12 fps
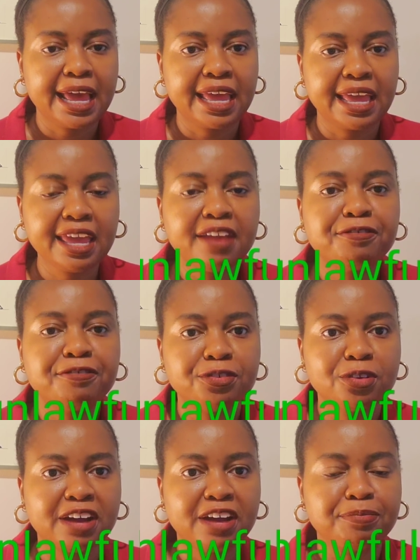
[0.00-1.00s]
If
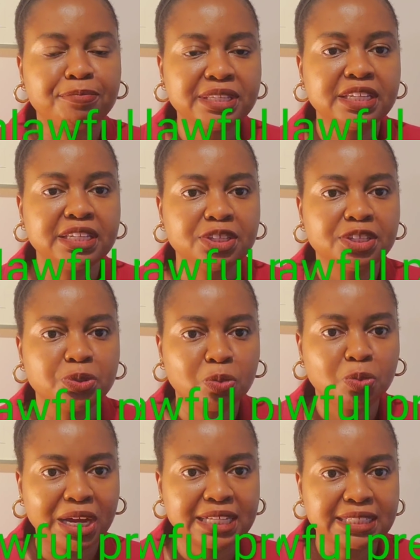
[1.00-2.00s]
you have been in the
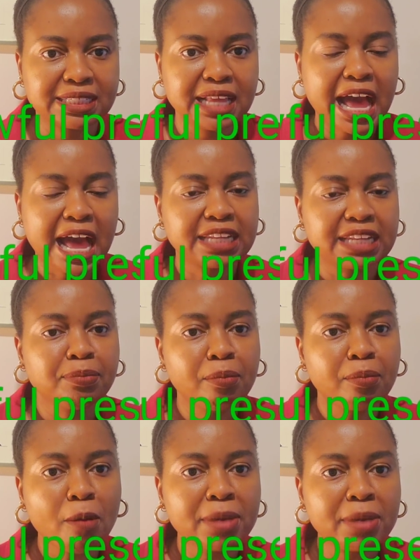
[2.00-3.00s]
US, at the
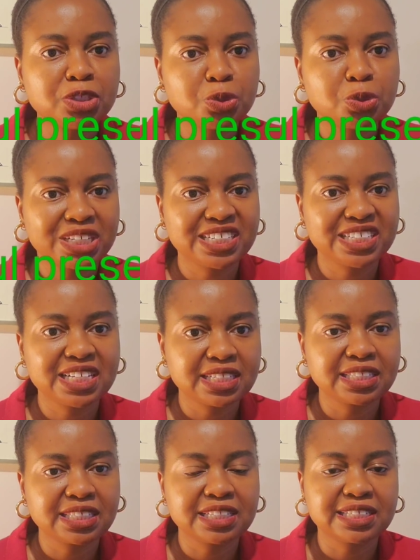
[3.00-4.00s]
moment you are
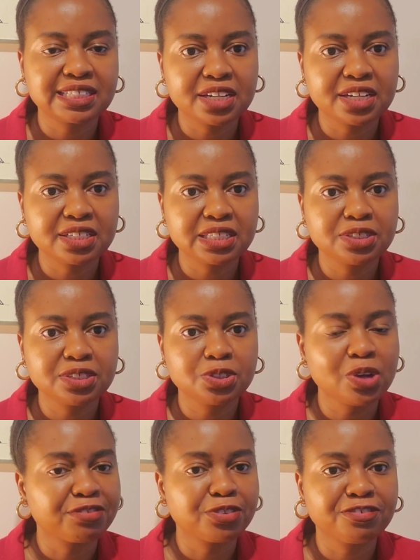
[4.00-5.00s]
adjusting the status, you
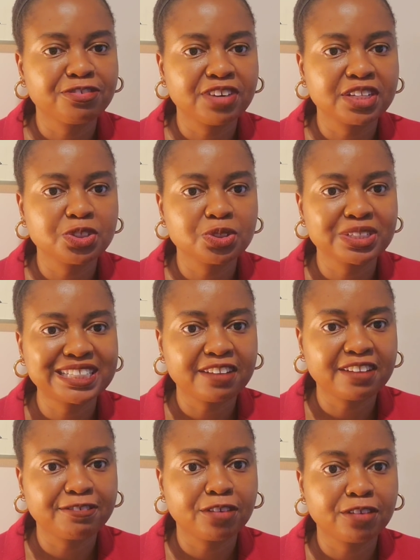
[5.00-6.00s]
have to find
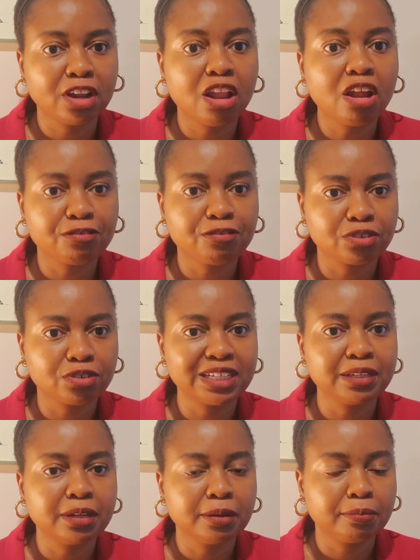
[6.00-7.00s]
yourself
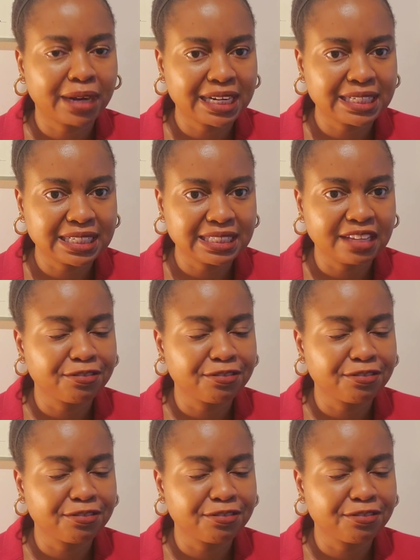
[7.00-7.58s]
lawfully present.